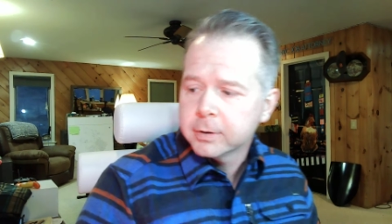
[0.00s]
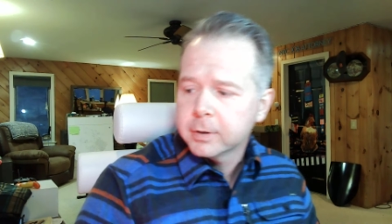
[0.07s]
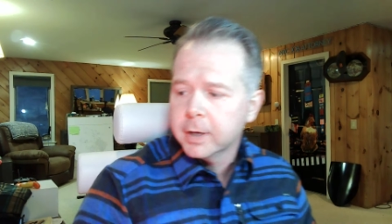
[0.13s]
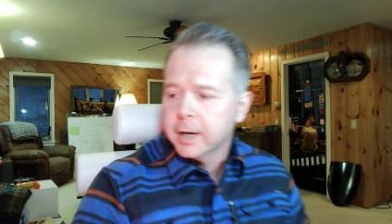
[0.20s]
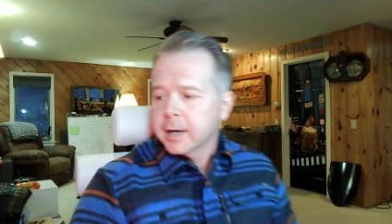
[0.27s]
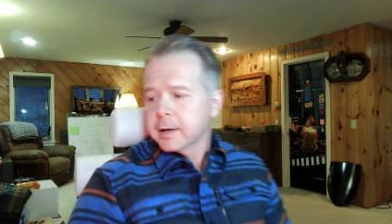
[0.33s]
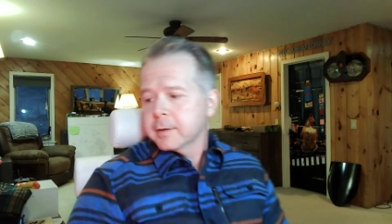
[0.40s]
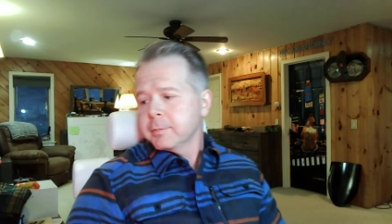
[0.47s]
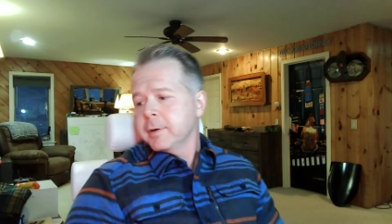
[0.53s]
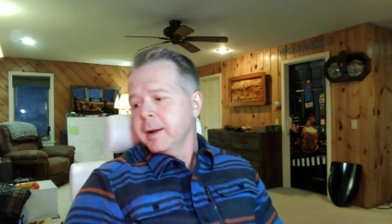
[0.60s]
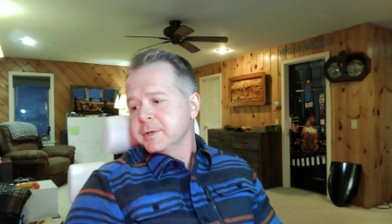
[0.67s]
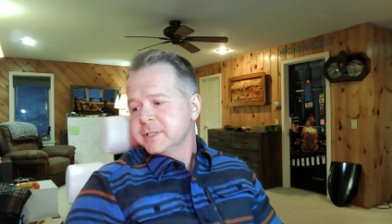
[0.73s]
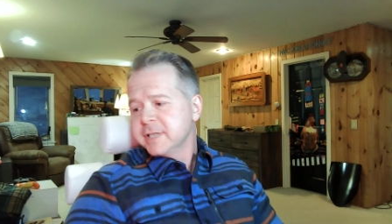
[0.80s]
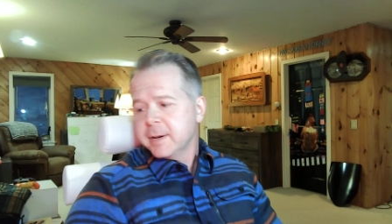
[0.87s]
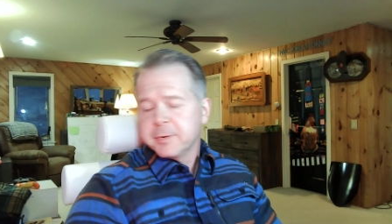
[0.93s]

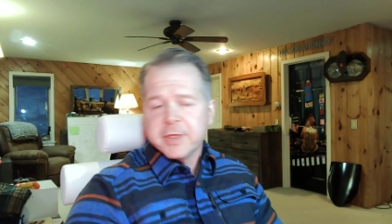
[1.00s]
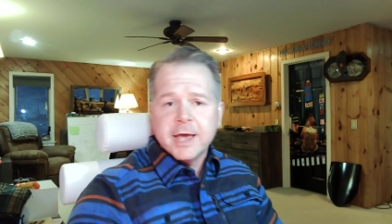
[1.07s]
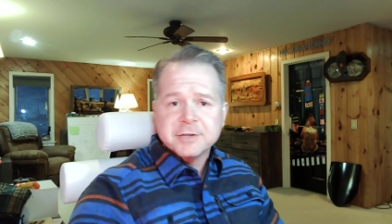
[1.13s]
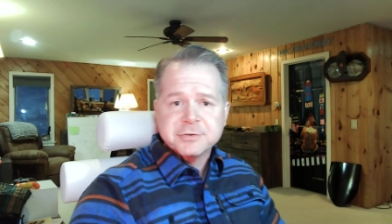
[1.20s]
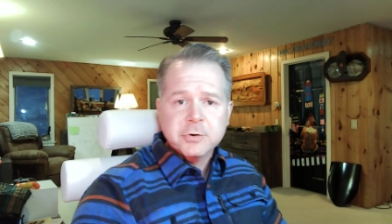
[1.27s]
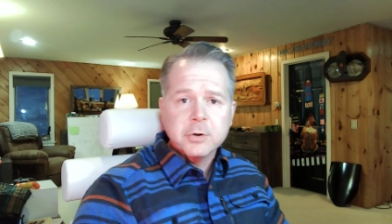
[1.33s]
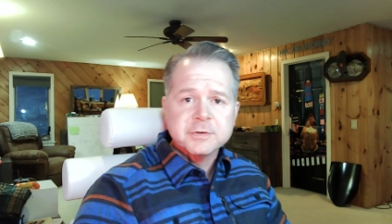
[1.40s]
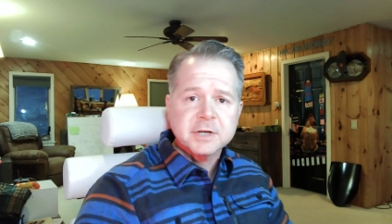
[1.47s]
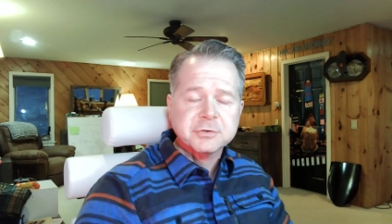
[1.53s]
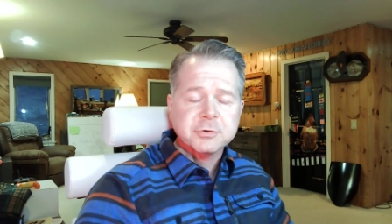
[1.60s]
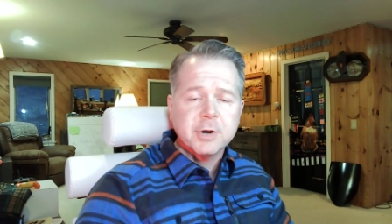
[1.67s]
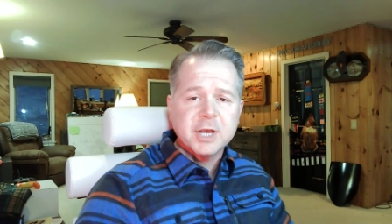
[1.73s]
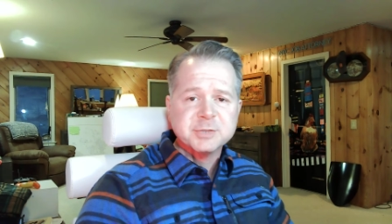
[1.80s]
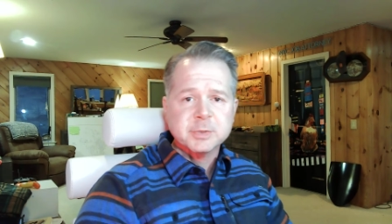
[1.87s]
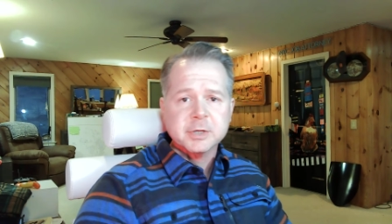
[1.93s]
Probably Tabitha has her own
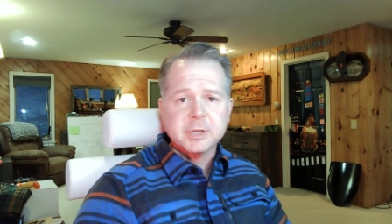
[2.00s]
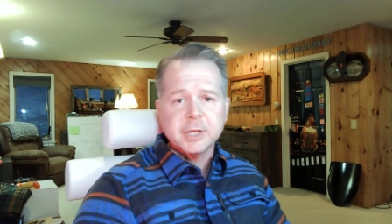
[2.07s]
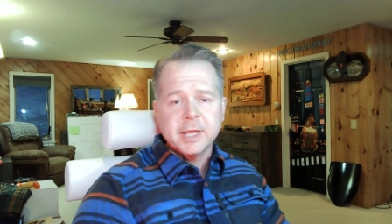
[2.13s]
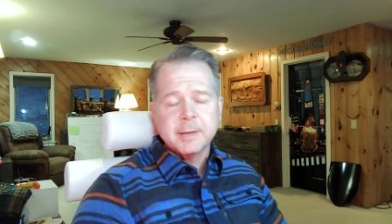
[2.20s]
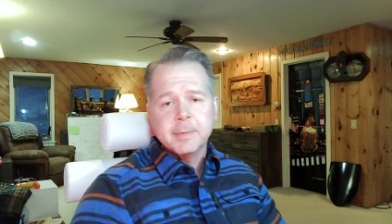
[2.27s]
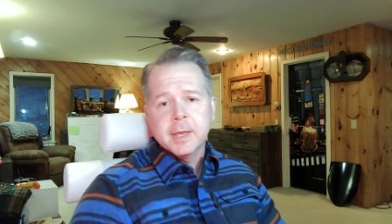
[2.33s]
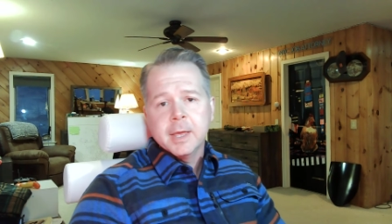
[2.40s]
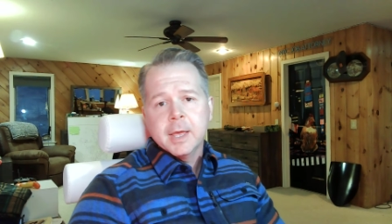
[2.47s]
sexual harassment claim,